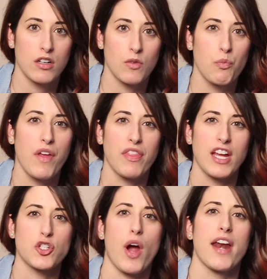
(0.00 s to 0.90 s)
when they
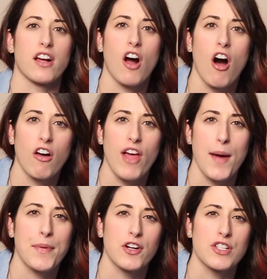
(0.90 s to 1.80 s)
try to call
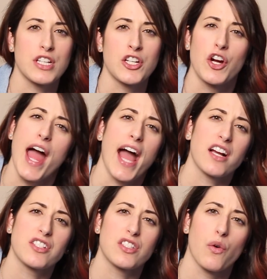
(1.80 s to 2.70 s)
that person your
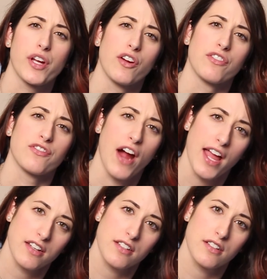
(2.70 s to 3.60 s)
ex or your
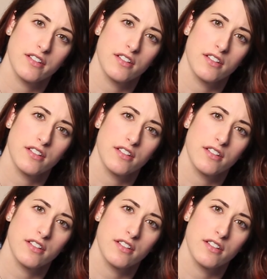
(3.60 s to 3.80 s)
friend.